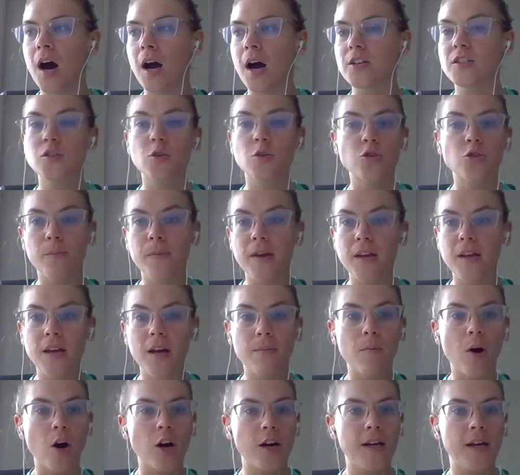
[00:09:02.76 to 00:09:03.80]
social media
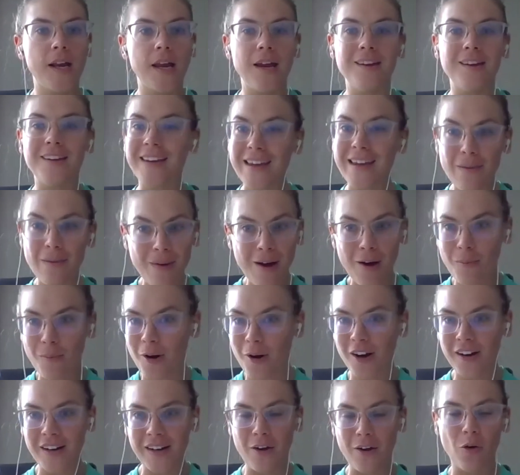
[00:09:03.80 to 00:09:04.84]
marketing, email
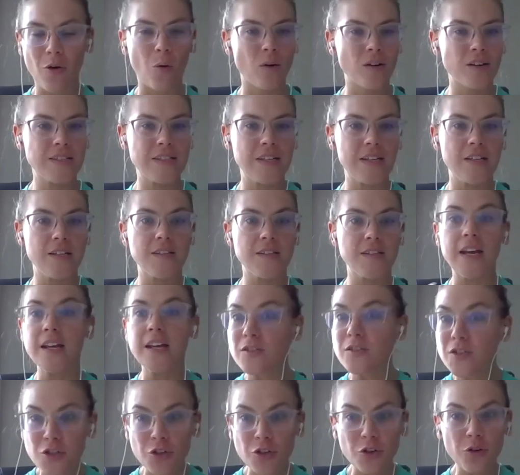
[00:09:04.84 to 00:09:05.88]
marketing courses,
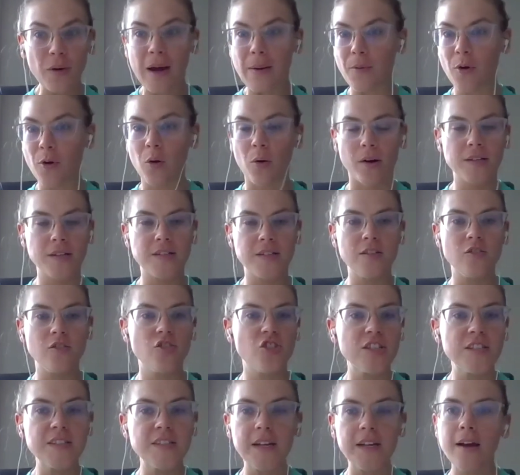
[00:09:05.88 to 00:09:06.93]
Instagram courses,
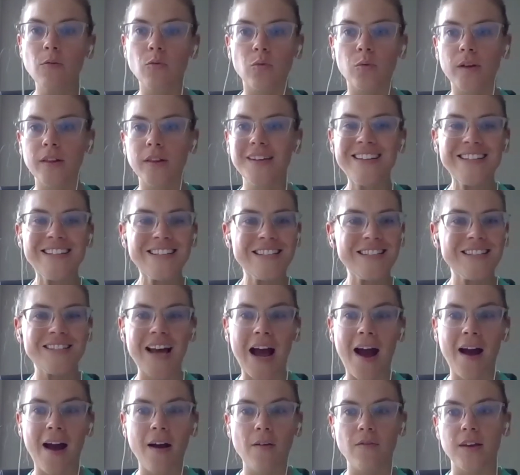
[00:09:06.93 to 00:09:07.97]
just to get really
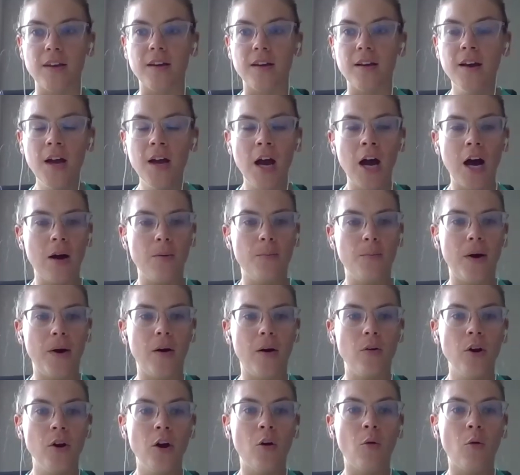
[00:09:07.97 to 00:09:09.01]
savvy about
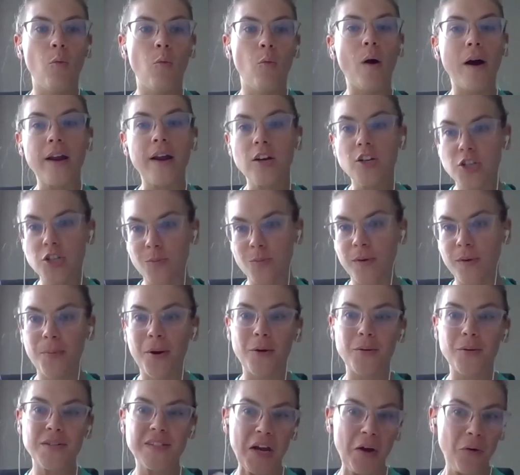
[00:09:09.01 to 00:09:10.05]
what I should be
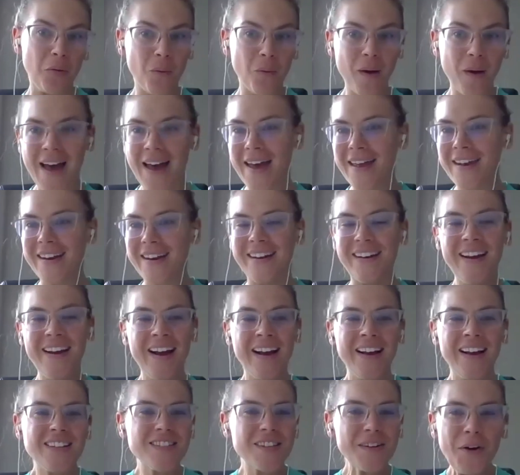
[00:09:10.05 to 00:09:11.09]
posting when. And
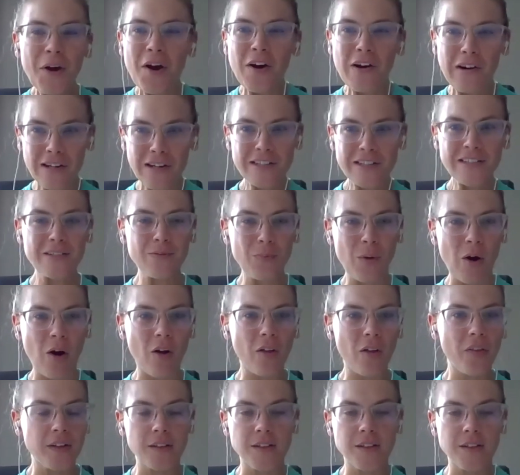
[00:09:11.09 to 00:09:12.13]
because there are small
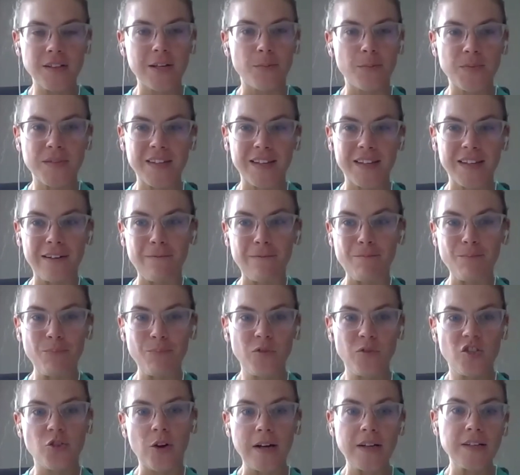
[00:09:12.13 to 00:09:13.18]
little tips and
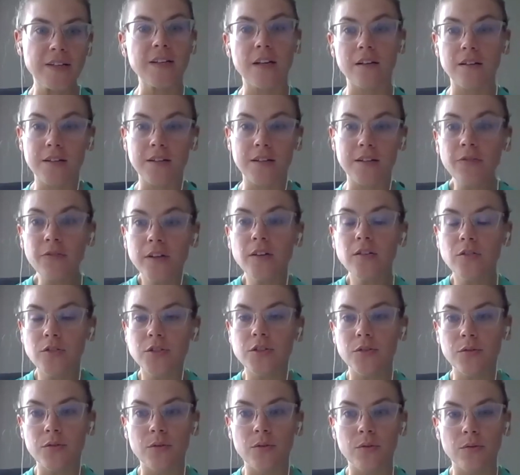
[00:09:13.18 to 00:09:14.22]
tricks that definitely
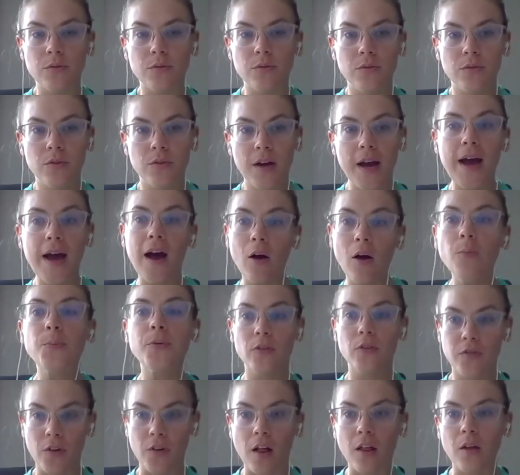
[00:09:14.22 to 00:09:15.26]
do help your
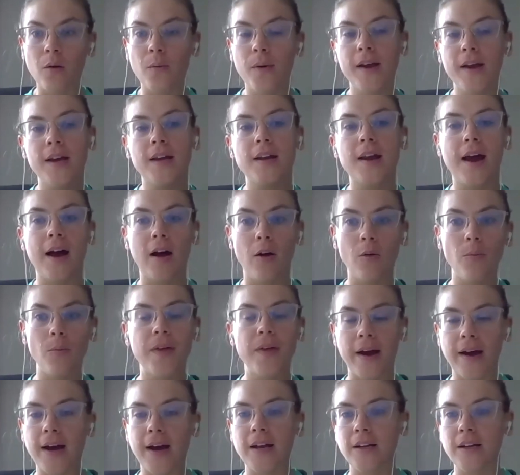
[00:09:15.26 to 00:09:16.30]
following and help
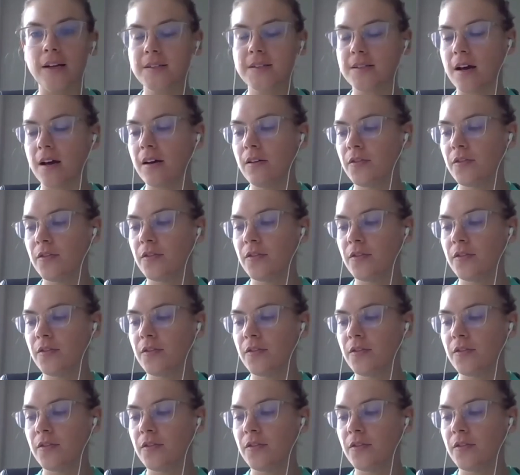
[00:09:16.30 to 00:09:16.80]
that kind of stuff.